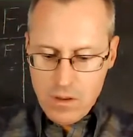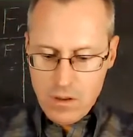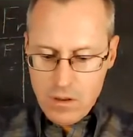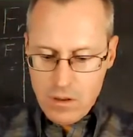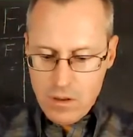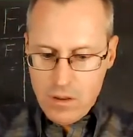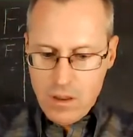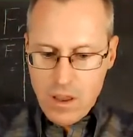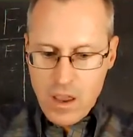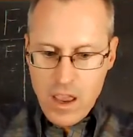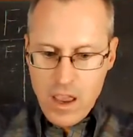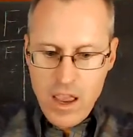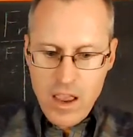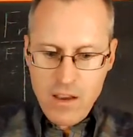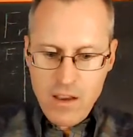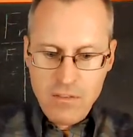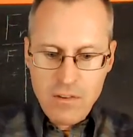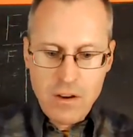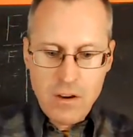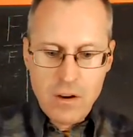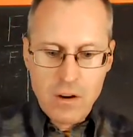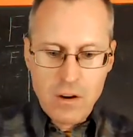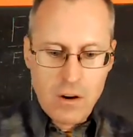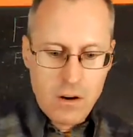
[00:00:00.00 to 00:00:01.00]
the
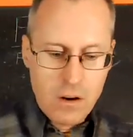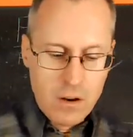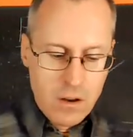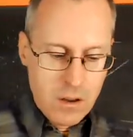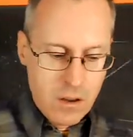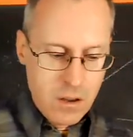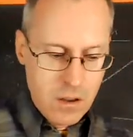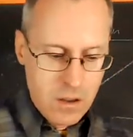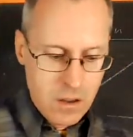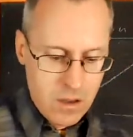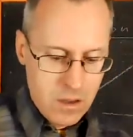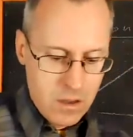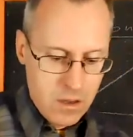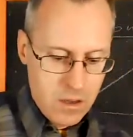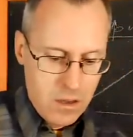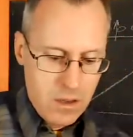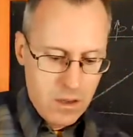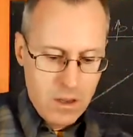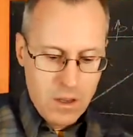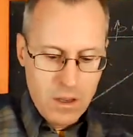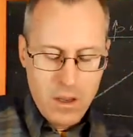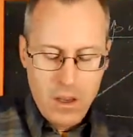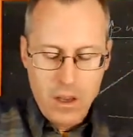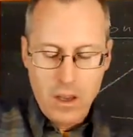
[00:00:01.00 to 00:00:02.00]
heavier
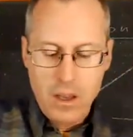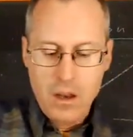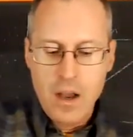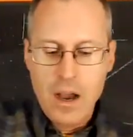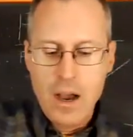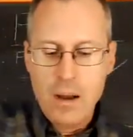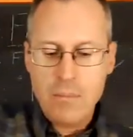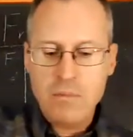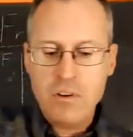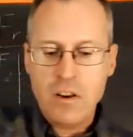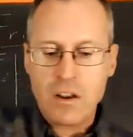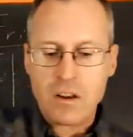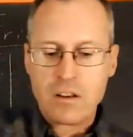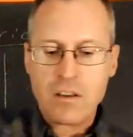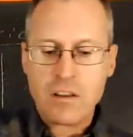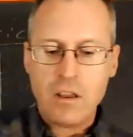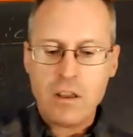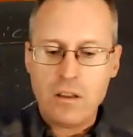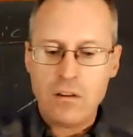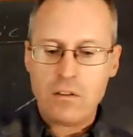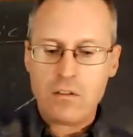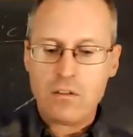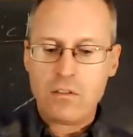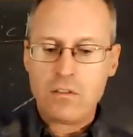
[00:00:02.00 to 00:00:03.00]
an object
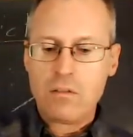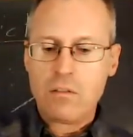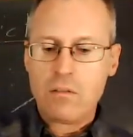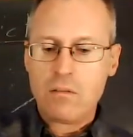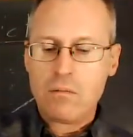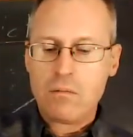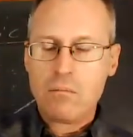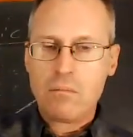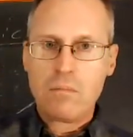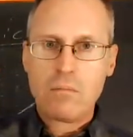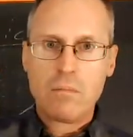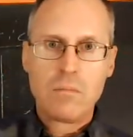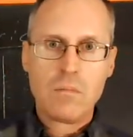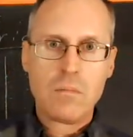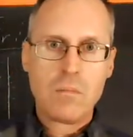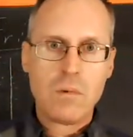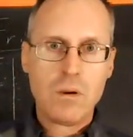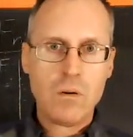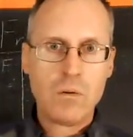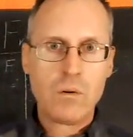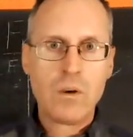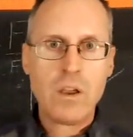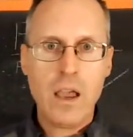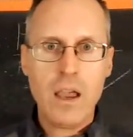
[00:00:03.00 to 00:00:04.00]
is,
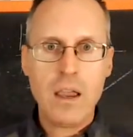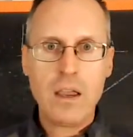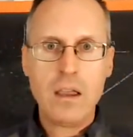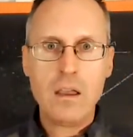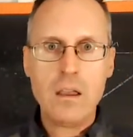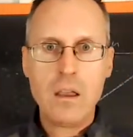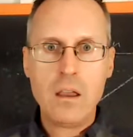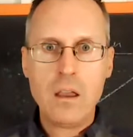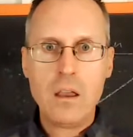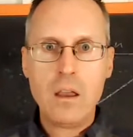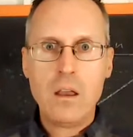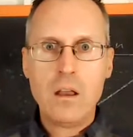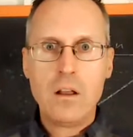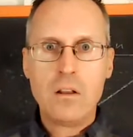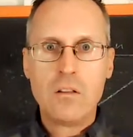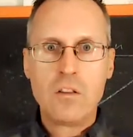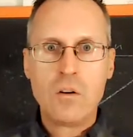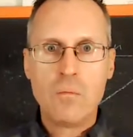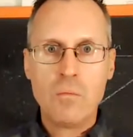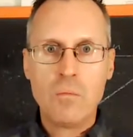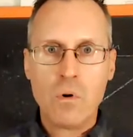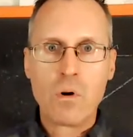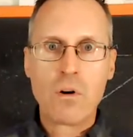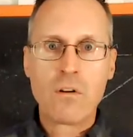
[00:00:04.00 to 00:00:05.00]
okay,
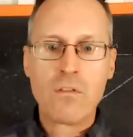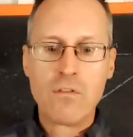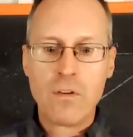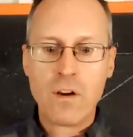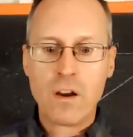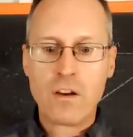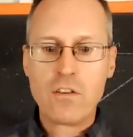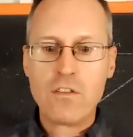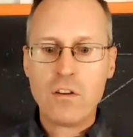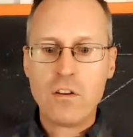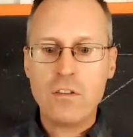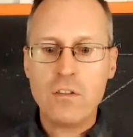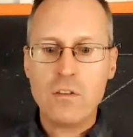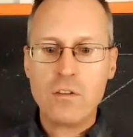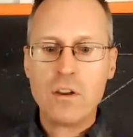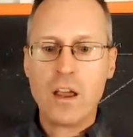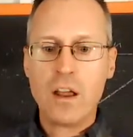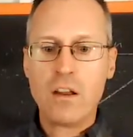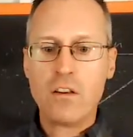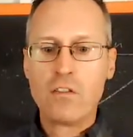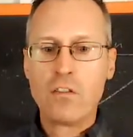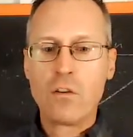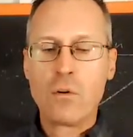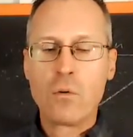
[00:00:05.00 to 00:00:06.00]
the more friction you
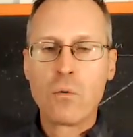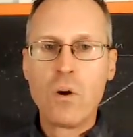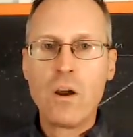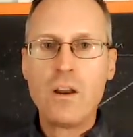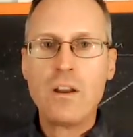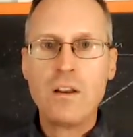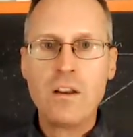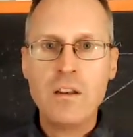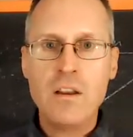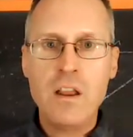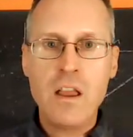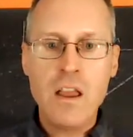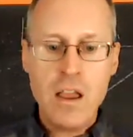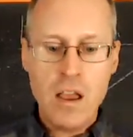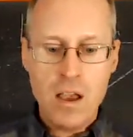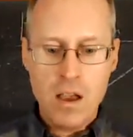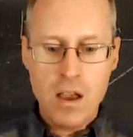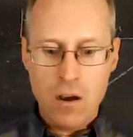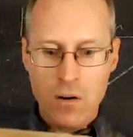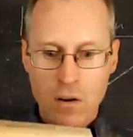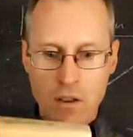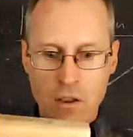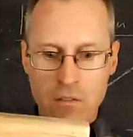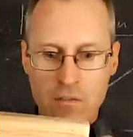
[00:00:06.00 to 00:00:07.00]
get. So right
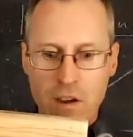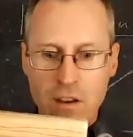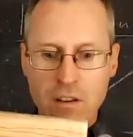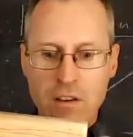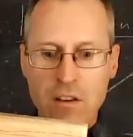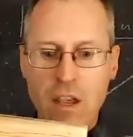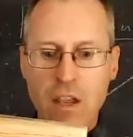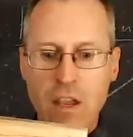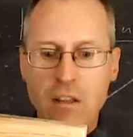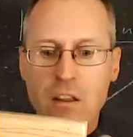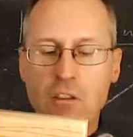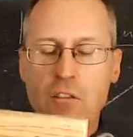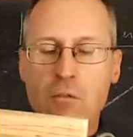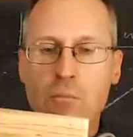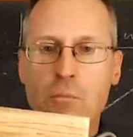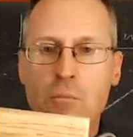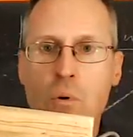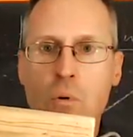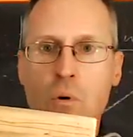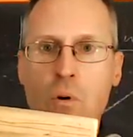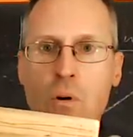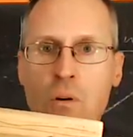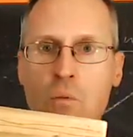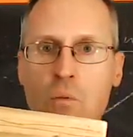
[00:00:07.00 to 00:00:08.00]
now, if I take this
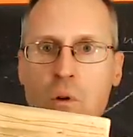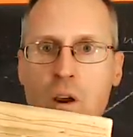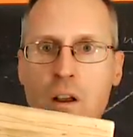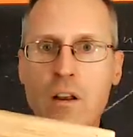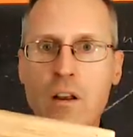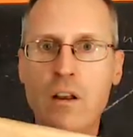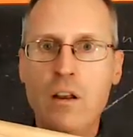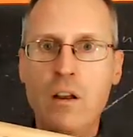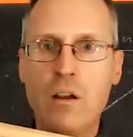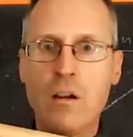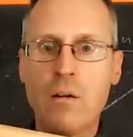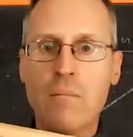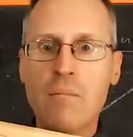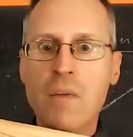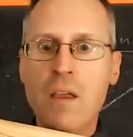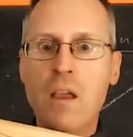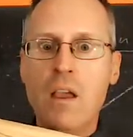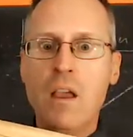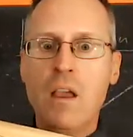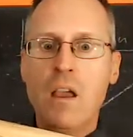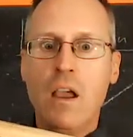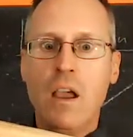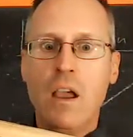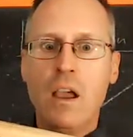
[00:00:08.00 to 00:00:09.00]
board right here
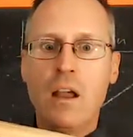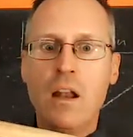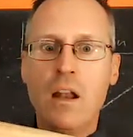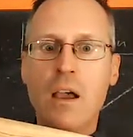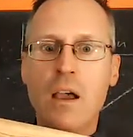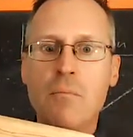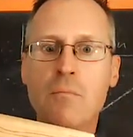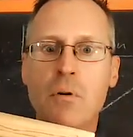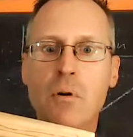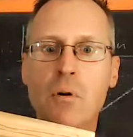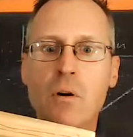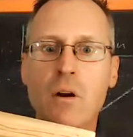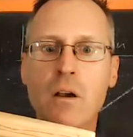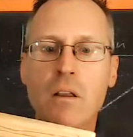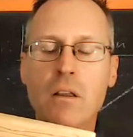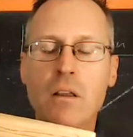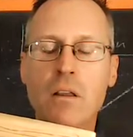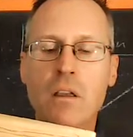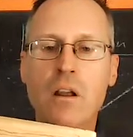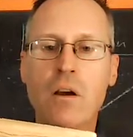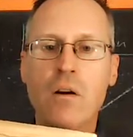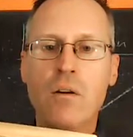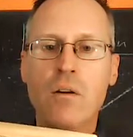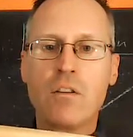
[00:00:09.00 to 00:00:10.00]
and I put,
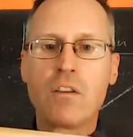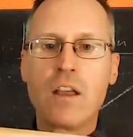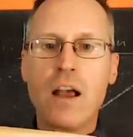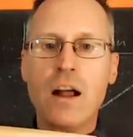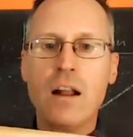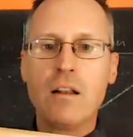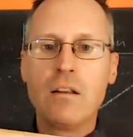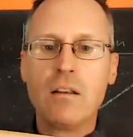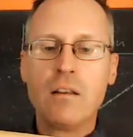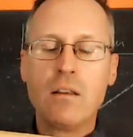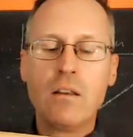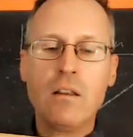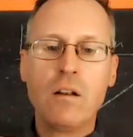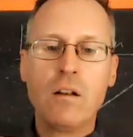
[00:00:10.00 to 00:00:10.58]
it's got,